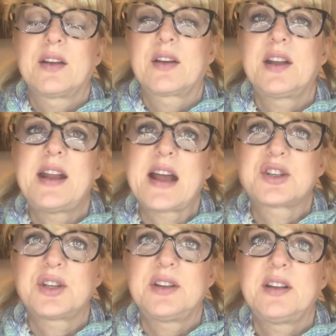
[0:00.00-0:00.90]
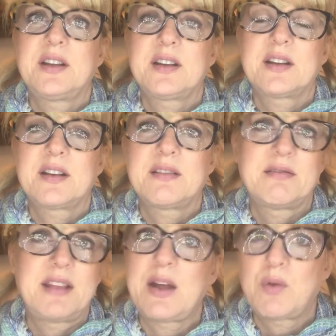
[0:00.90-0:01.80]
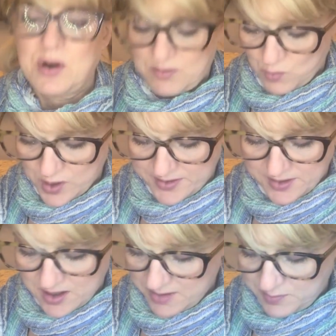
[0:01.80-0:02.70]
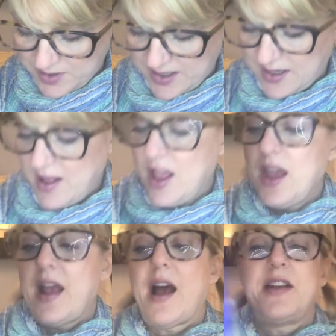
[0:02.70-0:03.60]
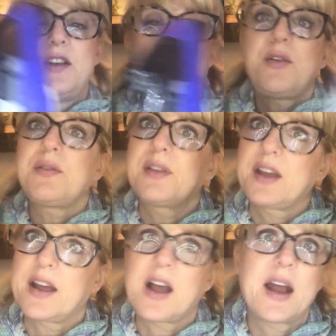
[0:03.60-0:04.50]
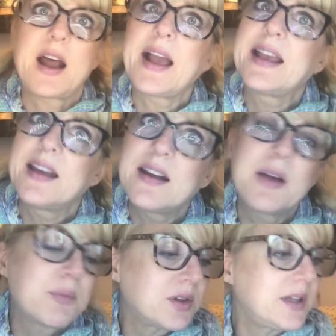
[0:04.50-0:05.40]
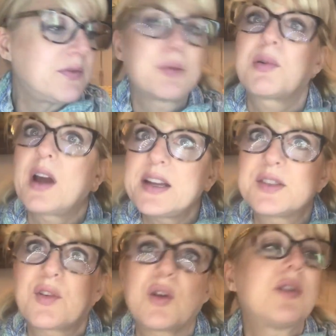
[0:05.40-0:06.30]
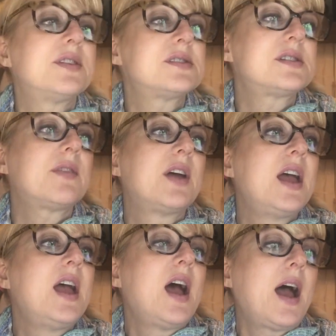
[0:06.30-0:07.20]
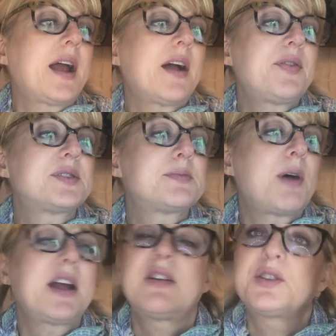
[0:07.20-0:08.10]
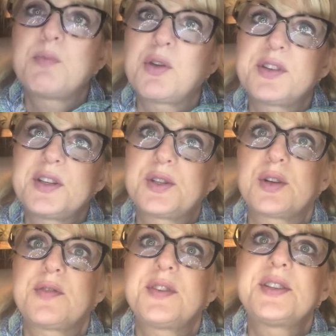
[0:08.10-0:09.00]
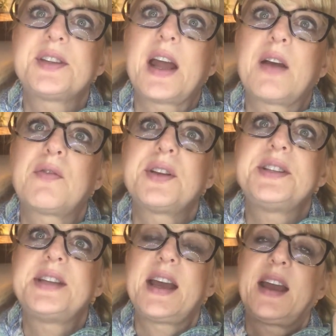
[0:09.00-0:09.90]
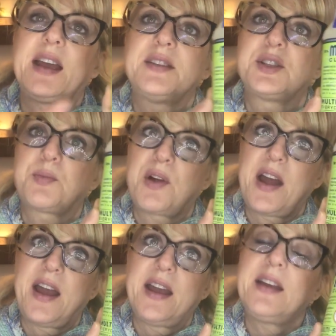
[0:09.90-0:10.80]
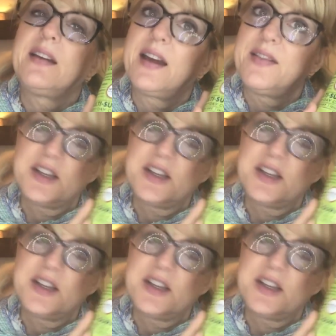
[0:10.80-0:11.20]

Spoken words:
connection that they were one company. Another thing I got, I cannot believe the price for all this stuff. I got this Meyer's Multi-Surface Everyday Spray, and